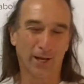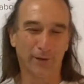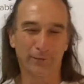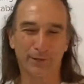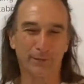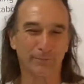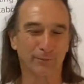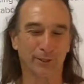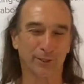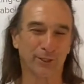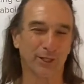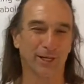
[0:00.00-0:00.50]

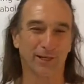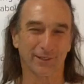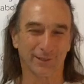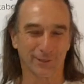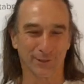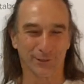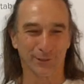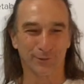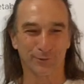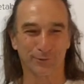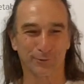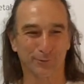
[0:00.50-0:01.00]
had my
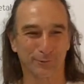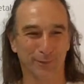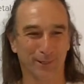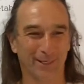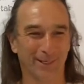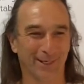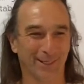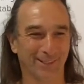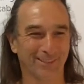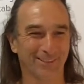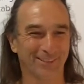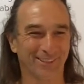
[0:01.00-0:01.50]
challenges all
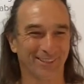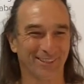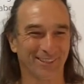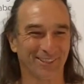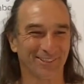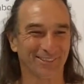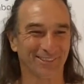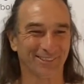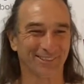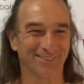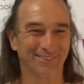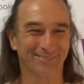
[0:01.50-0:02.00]
weekend, you
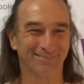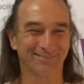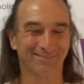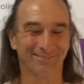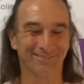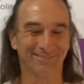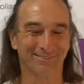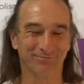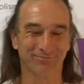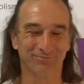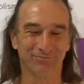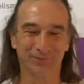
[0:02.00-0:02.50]
know,
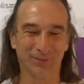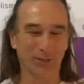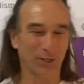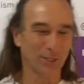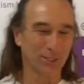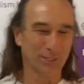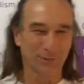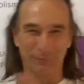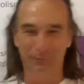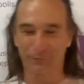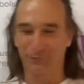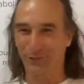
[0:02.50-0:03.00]
and
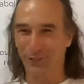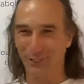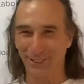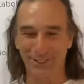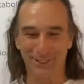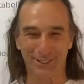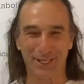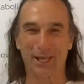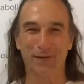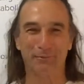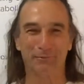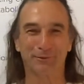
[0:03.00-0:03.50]
lots of
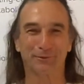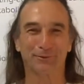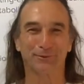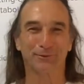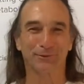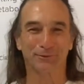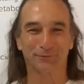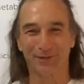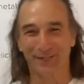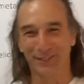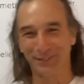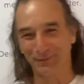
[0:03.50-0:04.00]
things happened
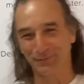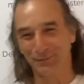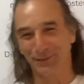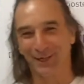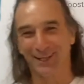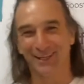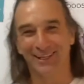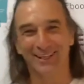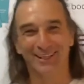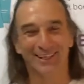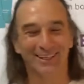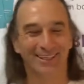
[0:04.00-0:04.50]
all around the way.